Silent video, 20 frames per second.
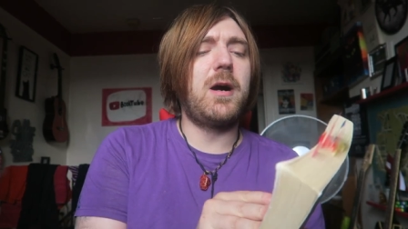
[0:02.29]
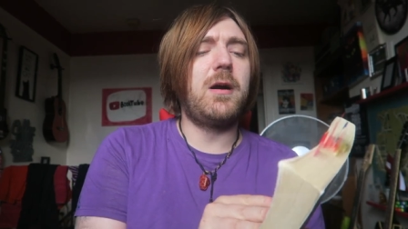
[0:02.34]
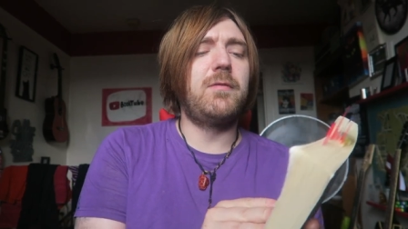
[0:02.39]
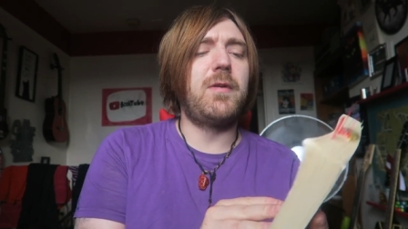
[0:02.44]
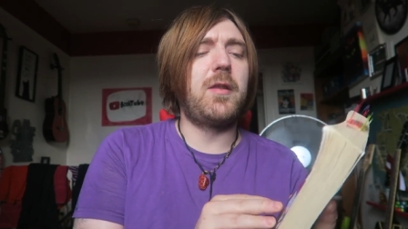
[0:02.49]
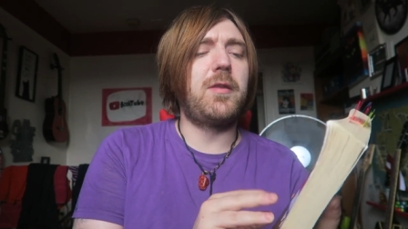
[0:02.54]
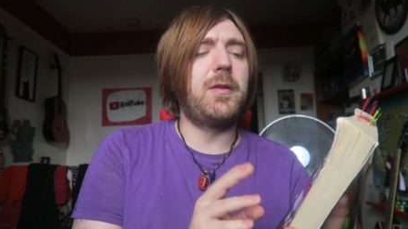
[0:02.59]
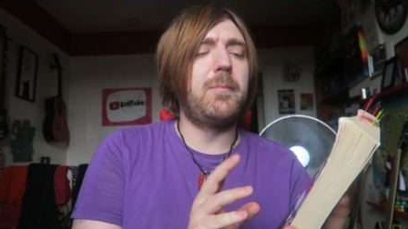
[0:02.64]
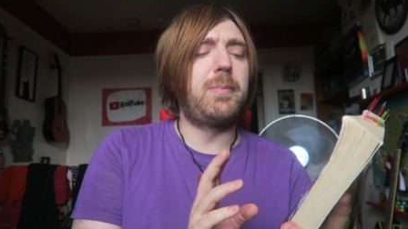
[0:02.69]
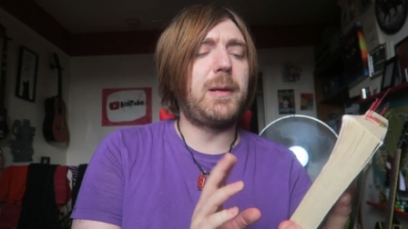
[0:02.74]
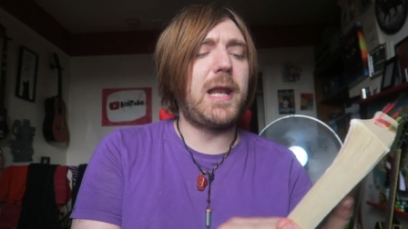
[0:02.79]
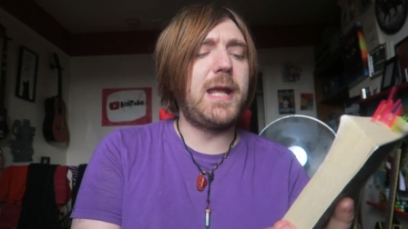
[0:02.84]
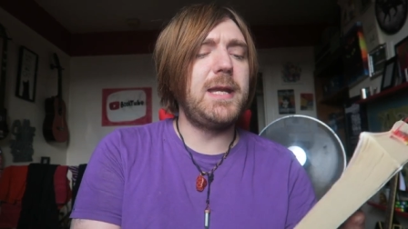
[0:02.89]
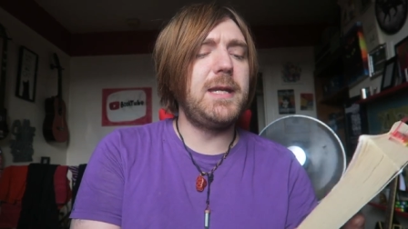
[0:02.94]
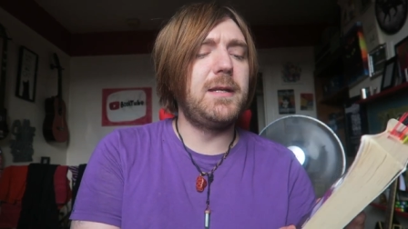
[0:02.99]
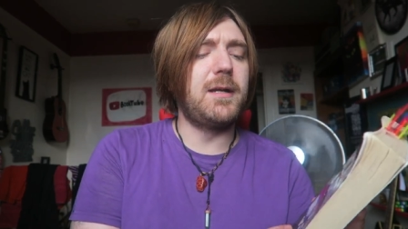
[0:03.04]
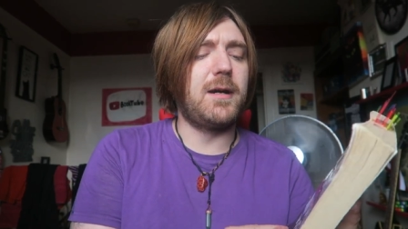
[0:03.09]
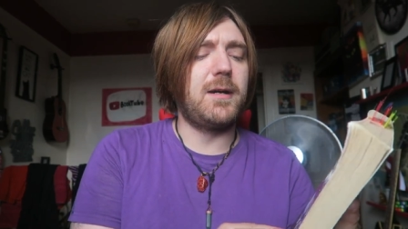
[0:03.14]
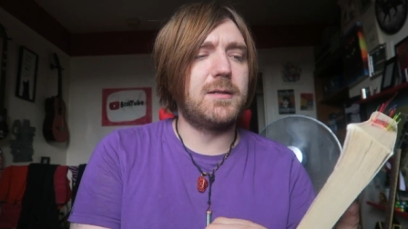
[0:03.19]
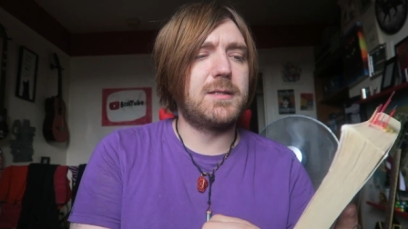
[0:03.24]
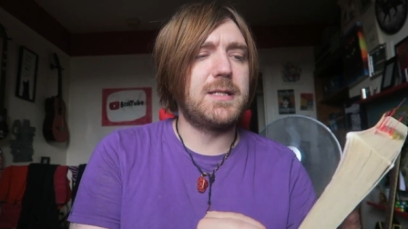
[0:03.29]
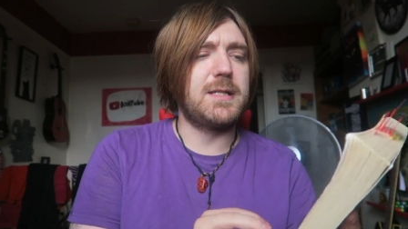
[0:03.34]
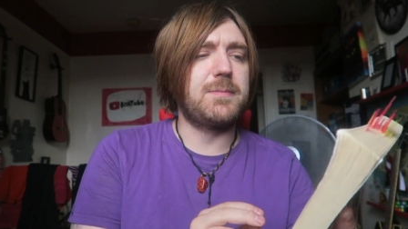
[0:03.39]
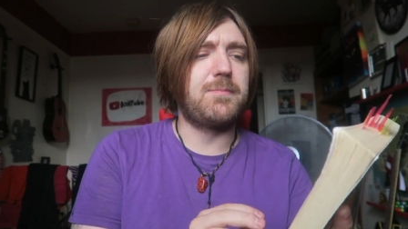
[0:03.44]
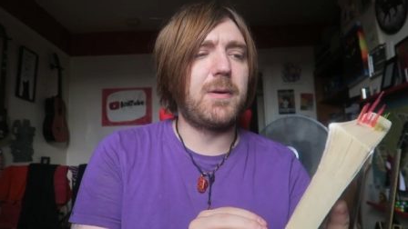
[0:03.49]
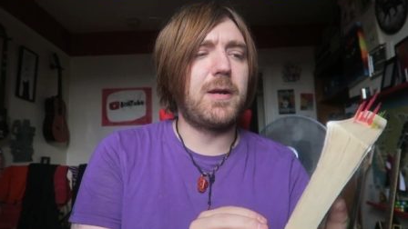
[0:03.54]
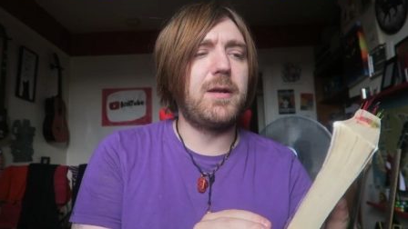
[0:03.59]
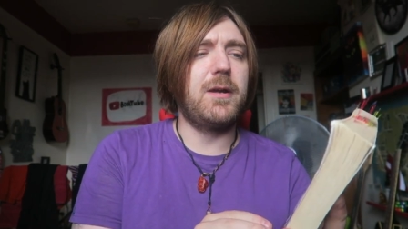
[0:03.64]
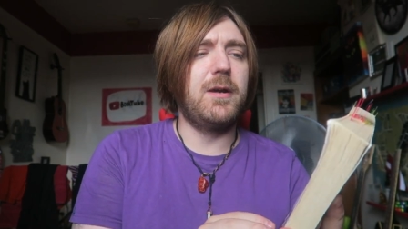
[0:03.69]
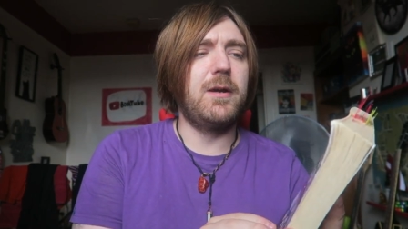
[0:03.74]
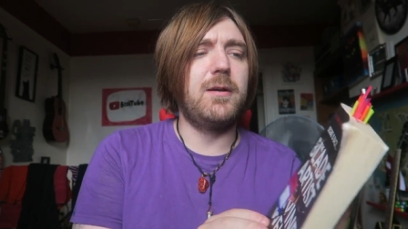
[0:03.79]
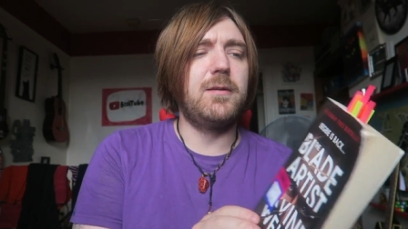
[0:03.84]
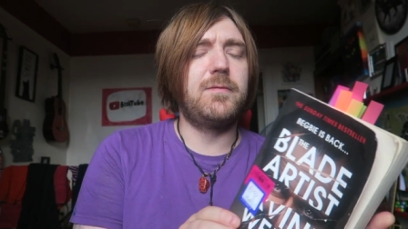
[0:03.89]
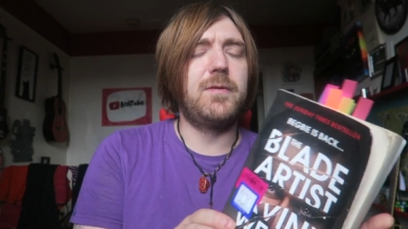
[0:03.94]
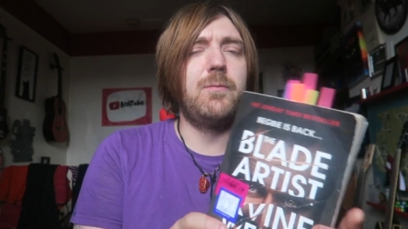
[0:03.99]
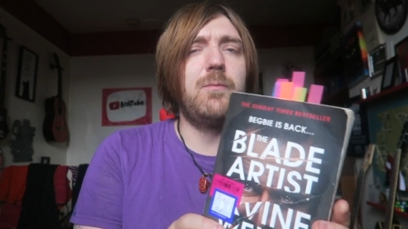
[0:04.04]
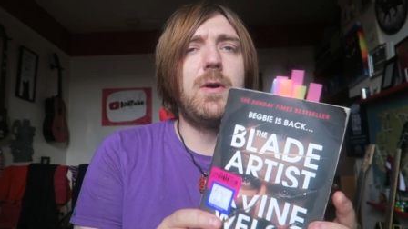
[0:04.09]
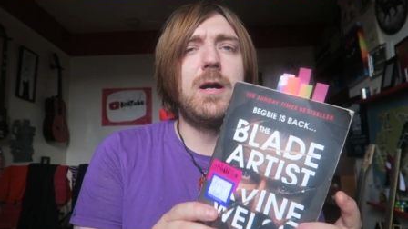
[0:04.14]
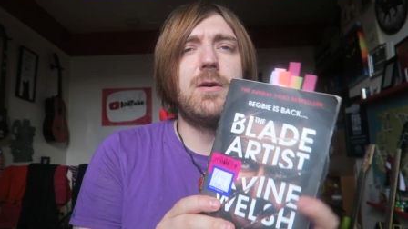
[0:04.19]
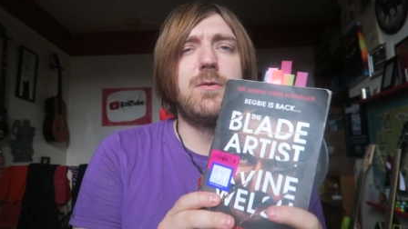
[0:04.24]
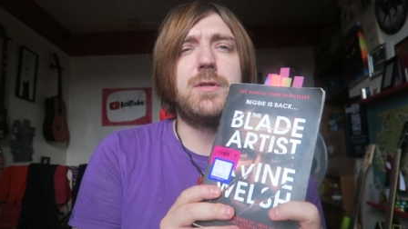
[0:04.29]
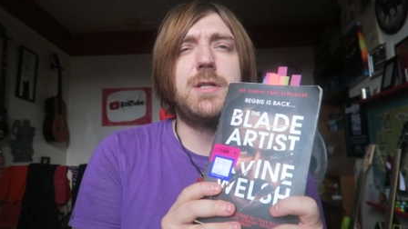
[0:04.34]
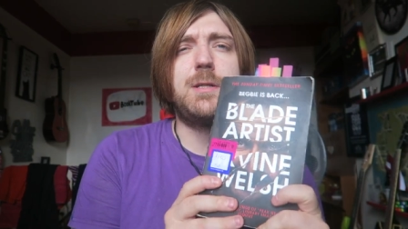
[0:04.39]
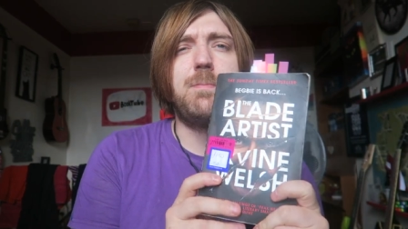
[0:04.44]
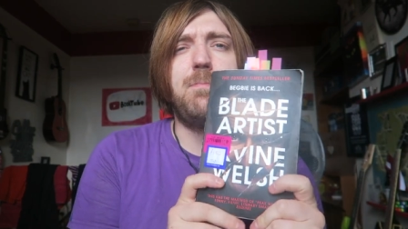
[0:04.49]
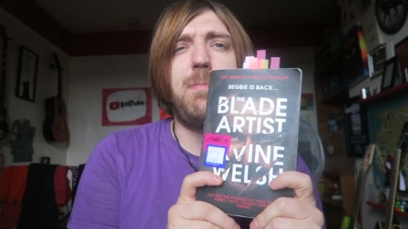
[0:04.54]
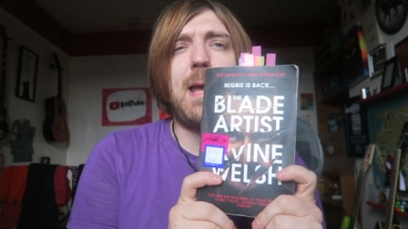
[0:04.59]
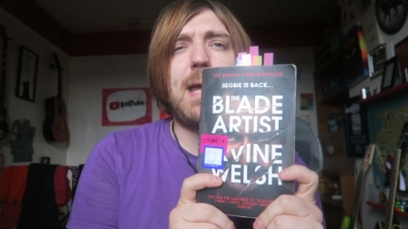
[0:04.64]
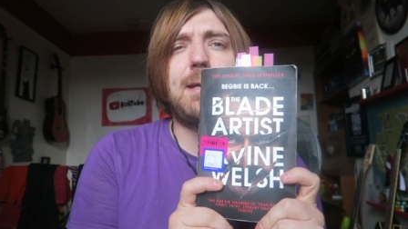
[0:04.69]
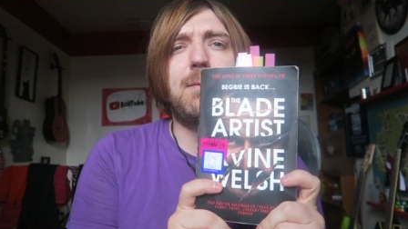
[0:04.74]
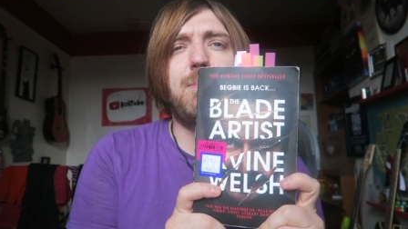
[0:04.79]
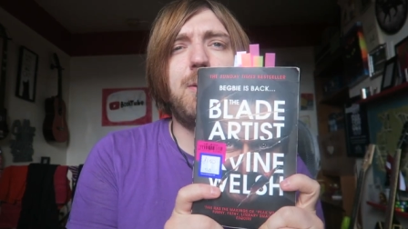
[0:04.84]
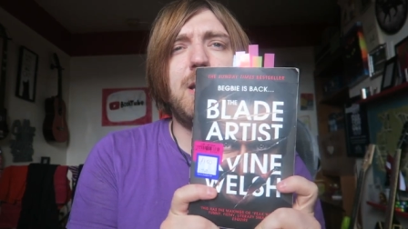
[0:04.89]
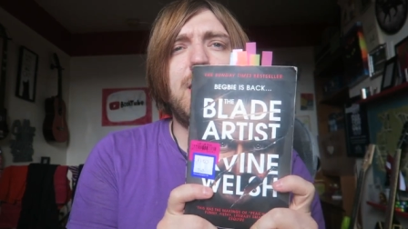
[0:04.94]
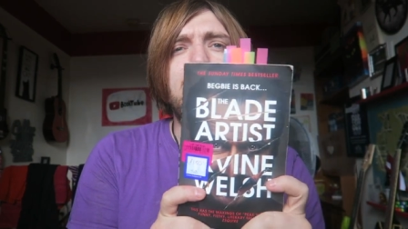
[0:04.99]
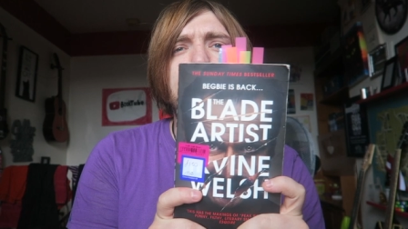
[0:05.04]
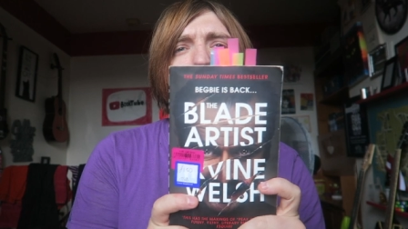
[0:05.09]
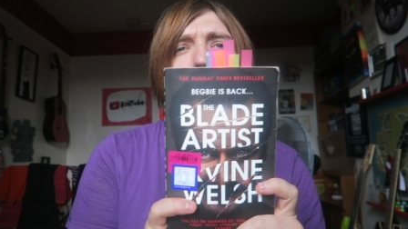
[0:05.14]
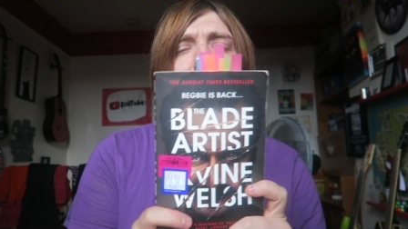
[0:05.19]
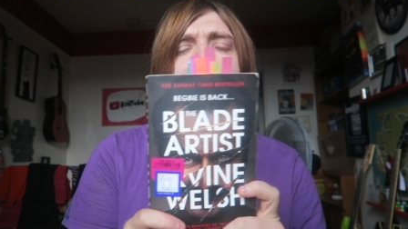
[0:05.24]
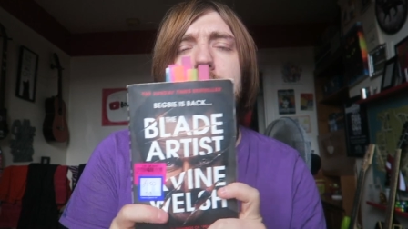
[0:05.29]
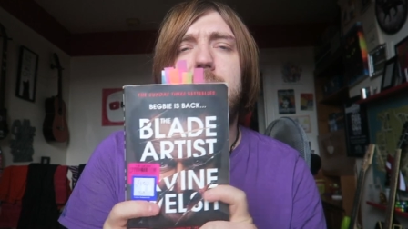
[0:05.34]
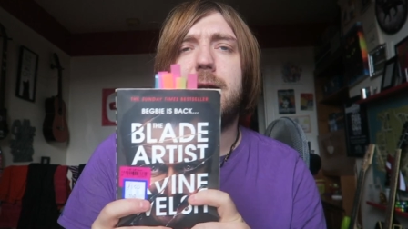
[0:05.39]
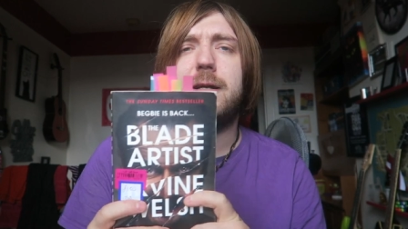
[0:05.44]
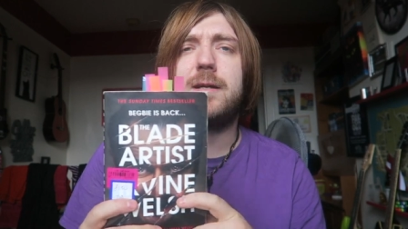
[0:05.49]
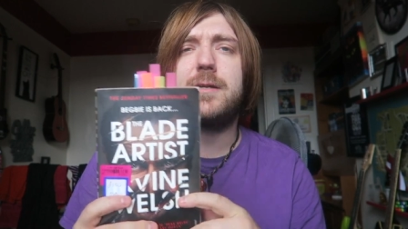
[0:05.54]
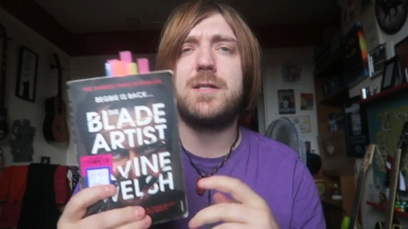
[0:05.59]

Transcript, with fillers: of The Blade Artist by Irvine Welsh. Begbie is back.